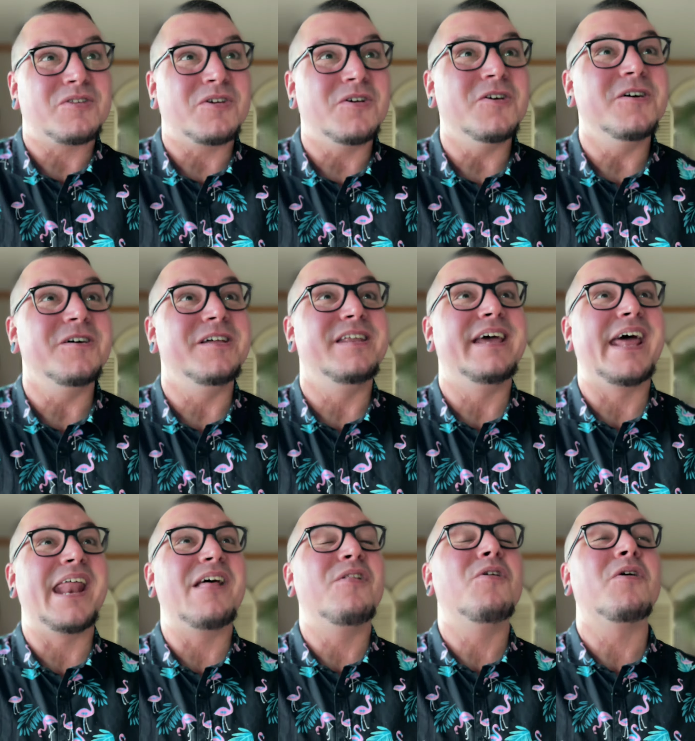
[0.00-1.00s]
good
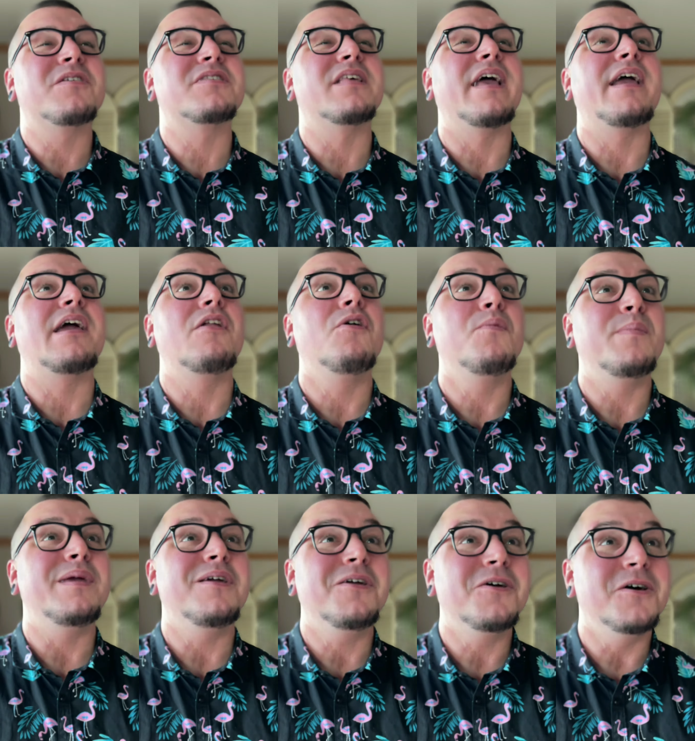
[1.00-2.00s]
and it looks like it'll
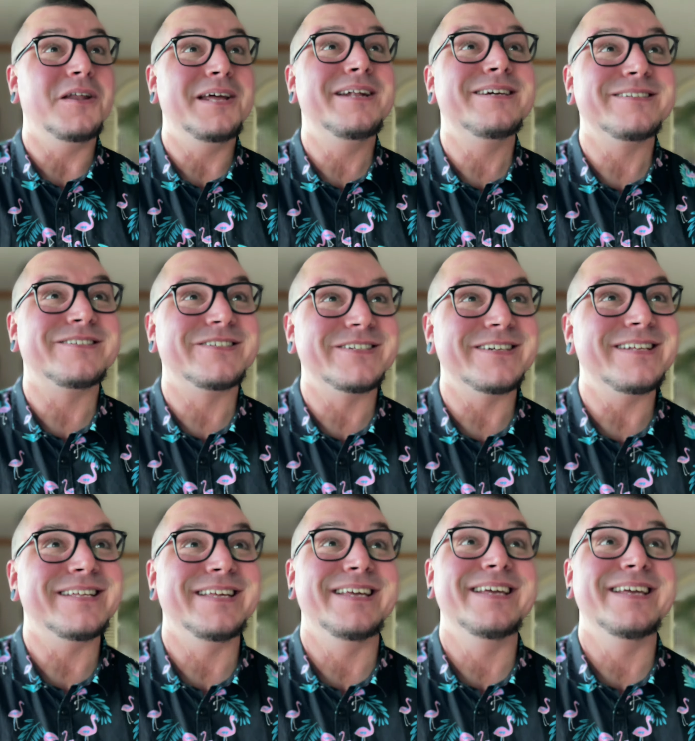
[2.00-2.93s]
be good in a chili,